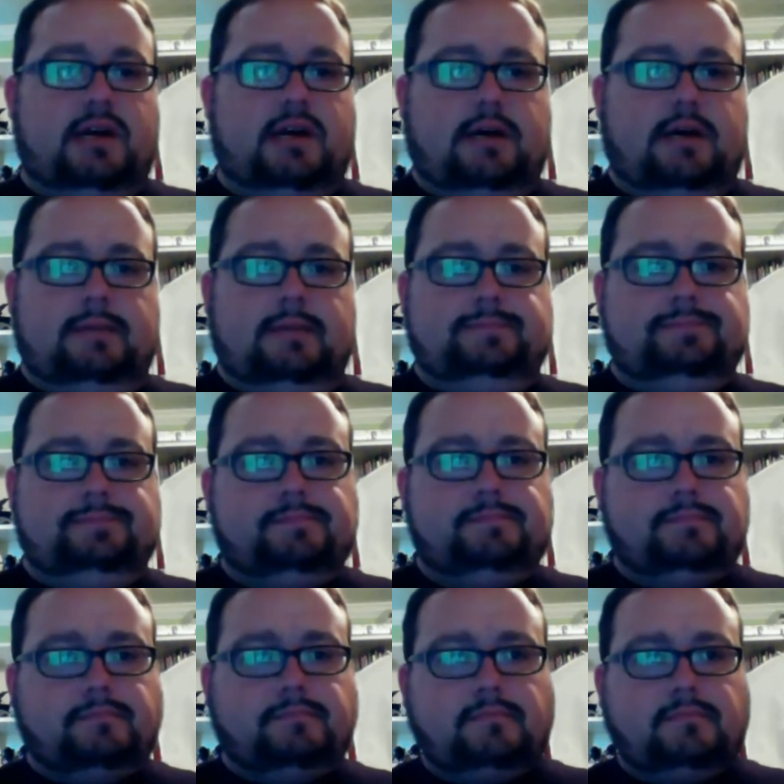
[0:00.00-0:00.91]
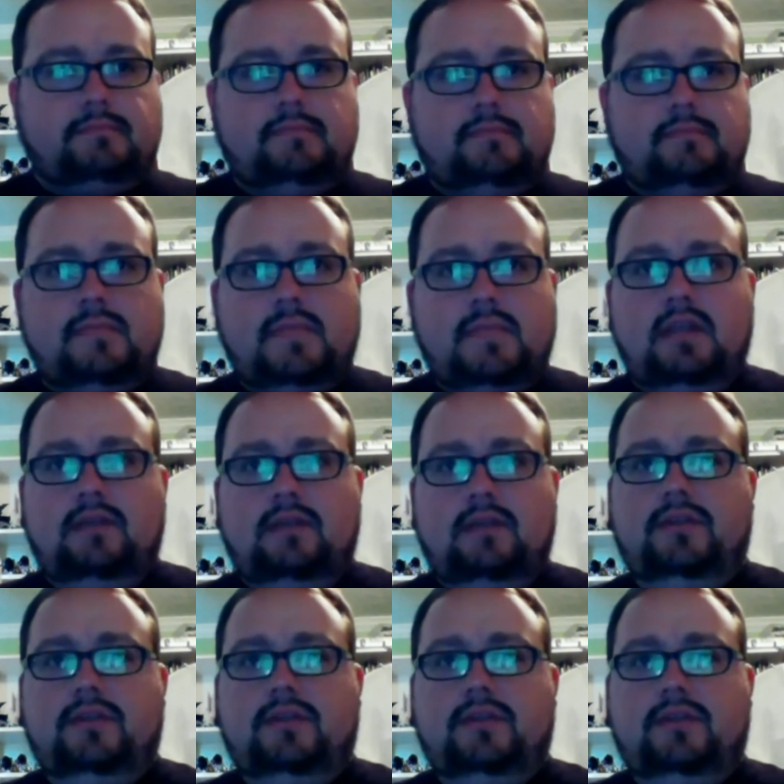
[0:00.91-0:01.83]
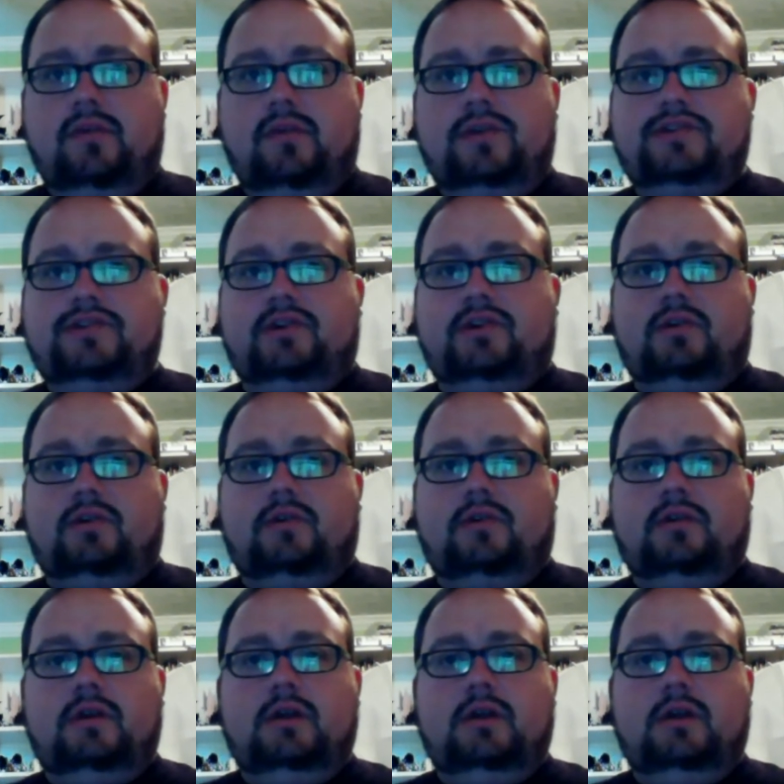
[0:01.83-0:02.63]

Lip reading: The original,